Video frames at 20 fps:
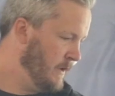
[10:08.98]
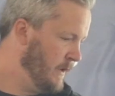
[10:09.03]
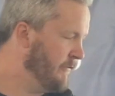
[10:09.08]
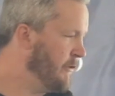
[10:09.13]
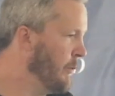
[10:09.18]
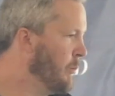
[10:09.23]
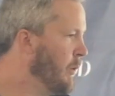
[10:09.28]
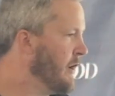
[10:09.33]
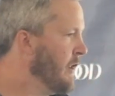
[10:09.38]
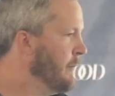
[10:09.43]

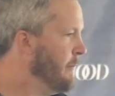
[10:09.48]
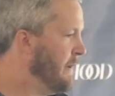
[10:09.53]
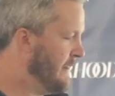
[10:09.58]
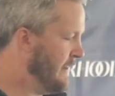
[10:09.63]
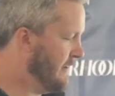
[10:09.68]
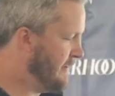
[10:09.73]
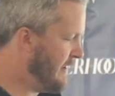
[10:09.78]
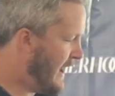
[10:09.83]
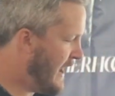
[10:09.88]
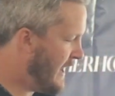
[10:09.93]
If we want to be
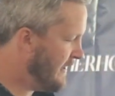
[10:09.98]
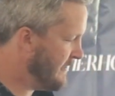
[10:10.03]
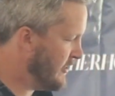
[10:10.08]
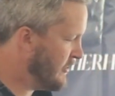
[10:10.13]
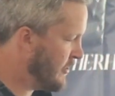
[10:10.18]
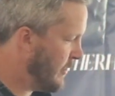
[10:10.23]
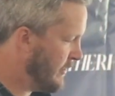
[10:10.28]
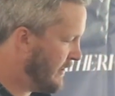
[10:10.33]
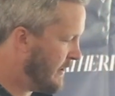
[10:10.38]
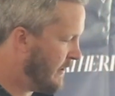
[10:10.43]
the dads
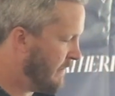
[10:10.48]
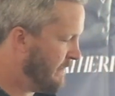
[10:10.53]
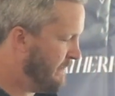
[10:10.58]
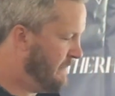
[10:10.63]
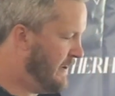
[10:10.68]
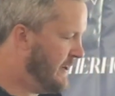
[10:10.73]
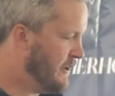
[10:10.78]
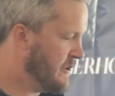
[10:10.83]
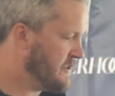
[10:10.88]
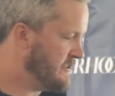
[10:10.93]
that don't let our
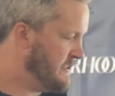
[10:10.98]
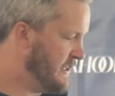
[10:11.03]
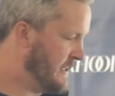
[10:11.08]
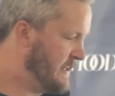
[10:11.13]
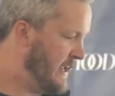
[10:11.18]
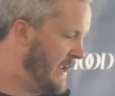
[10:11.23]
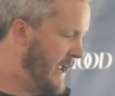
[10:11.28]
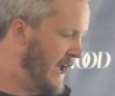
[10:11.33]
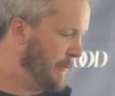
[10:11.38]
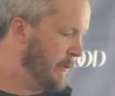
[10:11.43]
fears
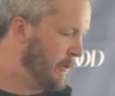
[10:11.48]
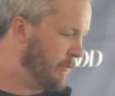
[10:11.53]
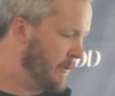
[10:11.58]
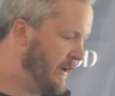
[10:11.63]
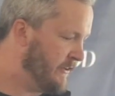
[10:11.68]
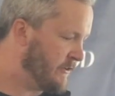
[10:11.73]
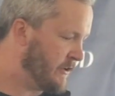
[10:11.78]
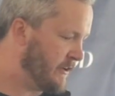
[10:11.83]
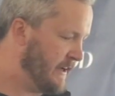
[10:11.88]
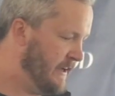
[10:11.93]
dictate how we
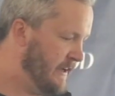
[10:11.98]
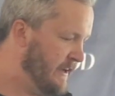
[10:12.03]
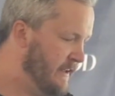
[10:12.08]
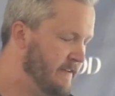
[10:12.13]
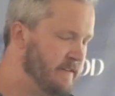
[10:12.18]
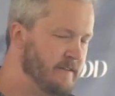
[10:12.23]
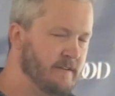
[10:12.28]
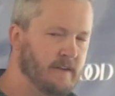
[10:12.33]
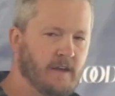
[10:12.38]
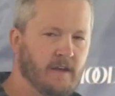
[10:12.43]
raise our
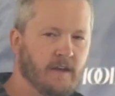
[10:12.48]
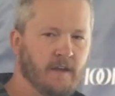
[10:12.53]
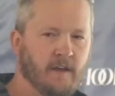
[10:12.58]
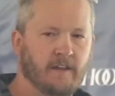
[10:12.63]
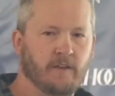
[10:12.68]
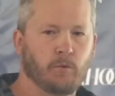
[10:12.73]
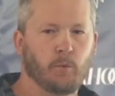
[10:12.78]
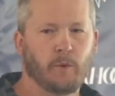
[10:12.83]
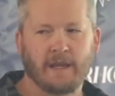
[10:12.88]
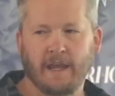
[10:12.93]
kids,
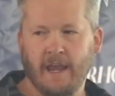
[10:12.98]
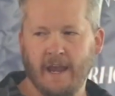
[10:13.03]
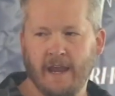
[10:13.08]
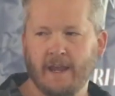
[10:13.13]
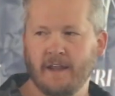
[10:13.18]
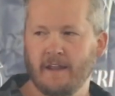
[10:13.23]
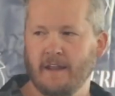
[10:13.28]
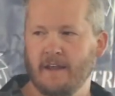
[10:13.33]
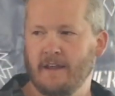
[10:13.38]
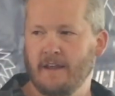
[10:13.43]
then we
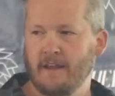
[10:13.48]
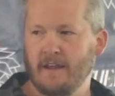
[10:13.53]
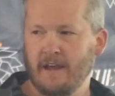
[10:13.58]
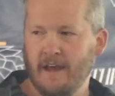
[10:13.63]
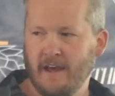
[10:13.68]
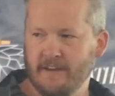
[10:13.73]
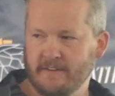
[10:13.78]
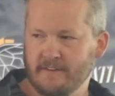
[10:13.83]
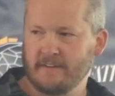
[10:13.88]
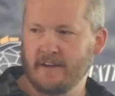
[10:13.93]
can't
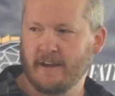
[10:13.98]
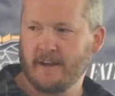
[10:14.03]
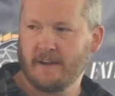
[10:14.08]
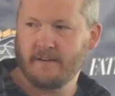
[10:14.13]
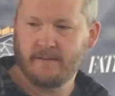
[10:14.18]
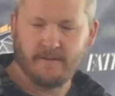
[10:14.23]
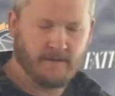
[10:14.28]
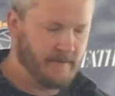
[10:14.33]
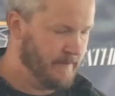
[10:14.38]
hesitate.